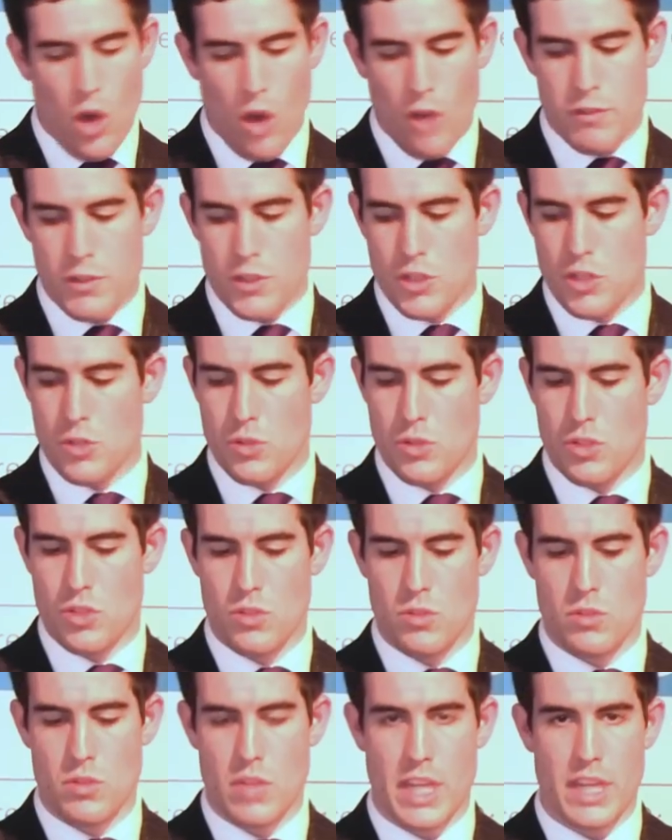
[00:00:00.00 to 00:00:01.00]
often due
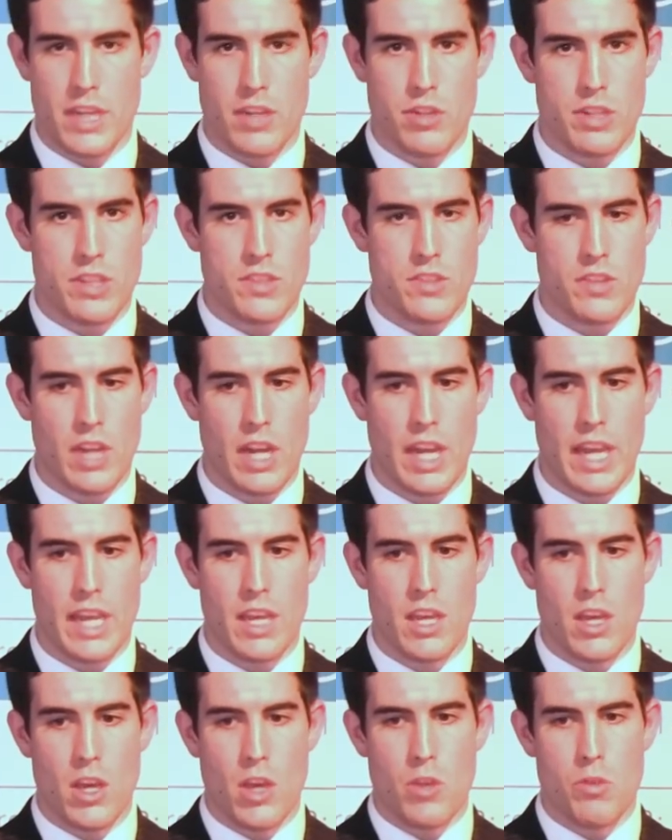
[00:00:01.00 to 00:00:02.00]
to the
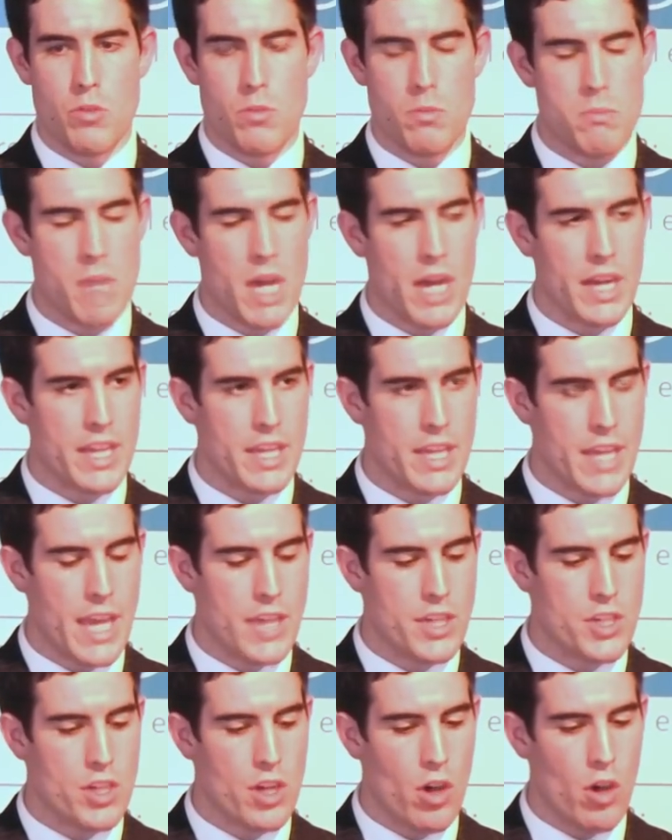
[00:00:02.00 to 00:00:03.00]
increasingly murky
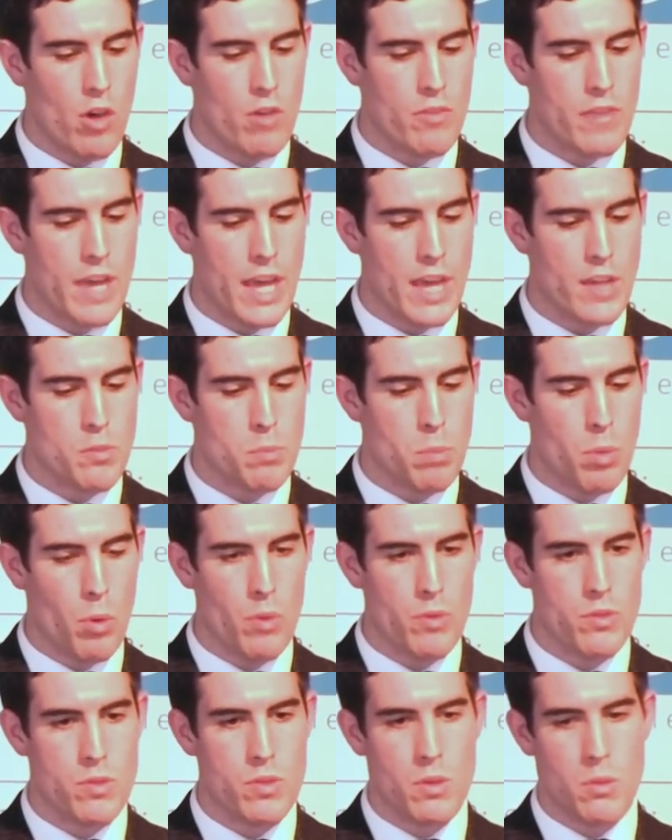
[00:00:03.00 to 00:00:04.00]
nature of
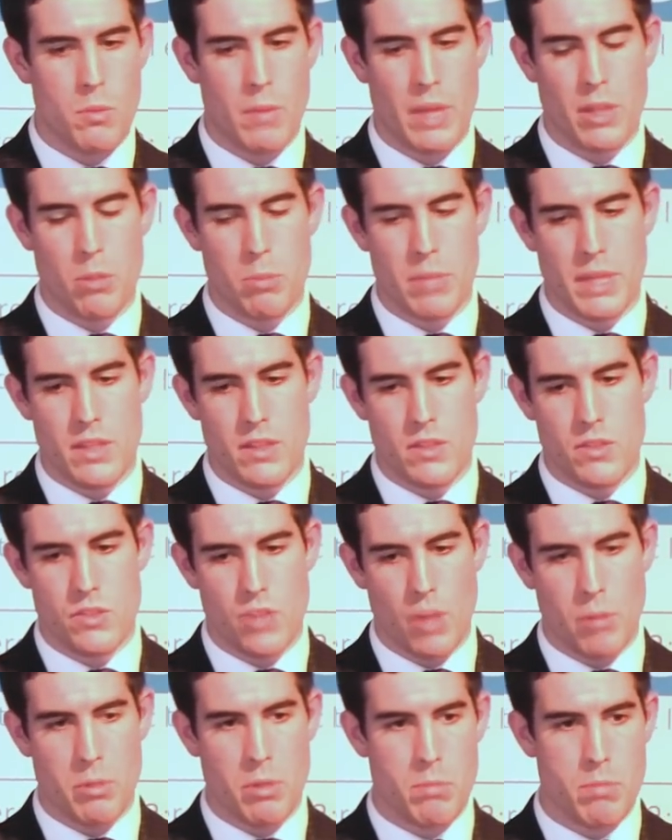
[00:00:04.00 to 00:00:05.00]
exports, where there'll be
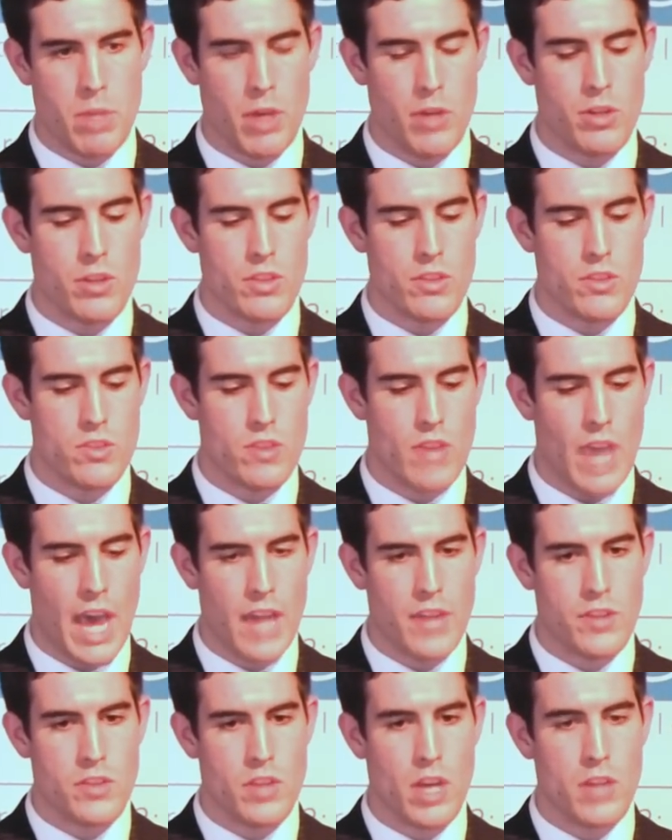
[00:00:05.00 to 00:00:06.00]
subcomponents
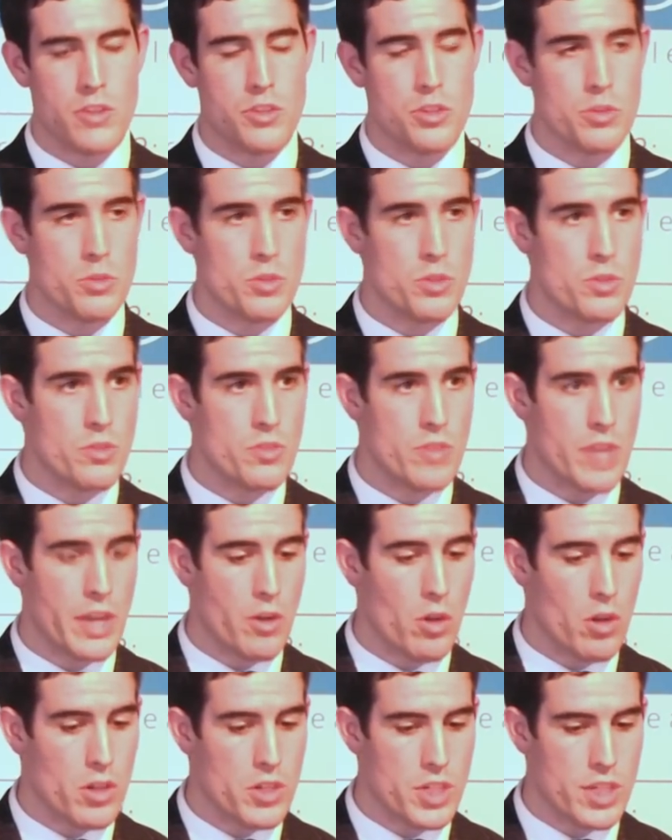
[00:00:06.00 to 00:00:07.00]
and dual-use
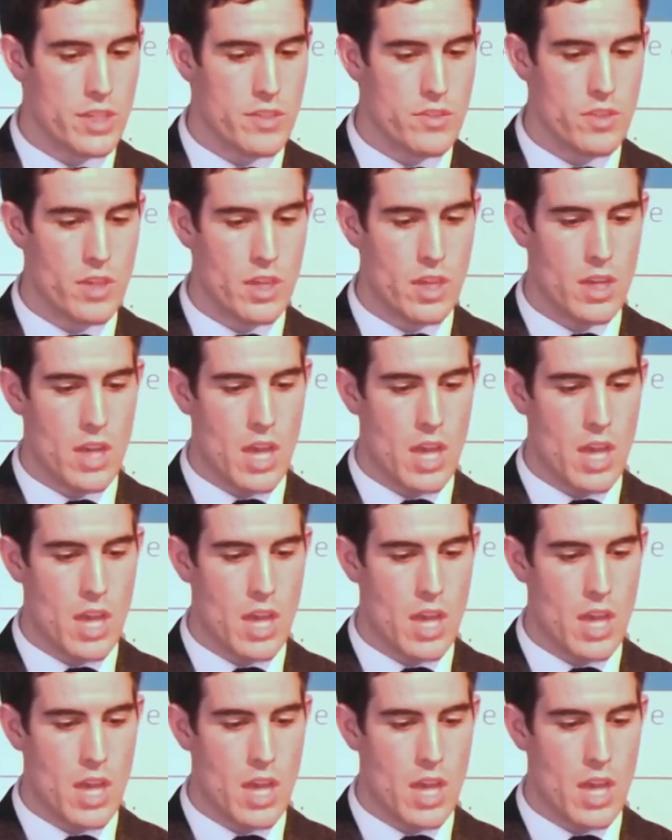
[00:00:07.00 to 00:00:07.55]
technologies.